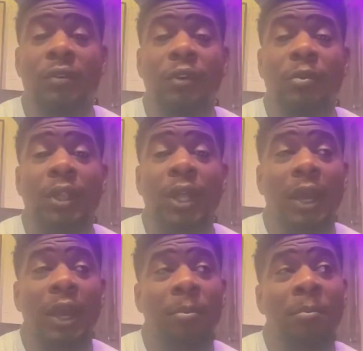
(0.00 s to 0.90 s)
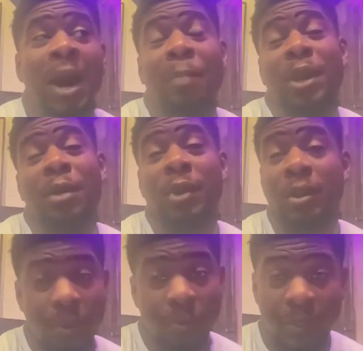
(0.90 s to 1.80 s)
I mean, like my bare
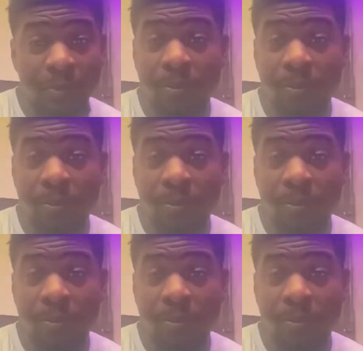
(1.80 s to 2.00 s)
minimum is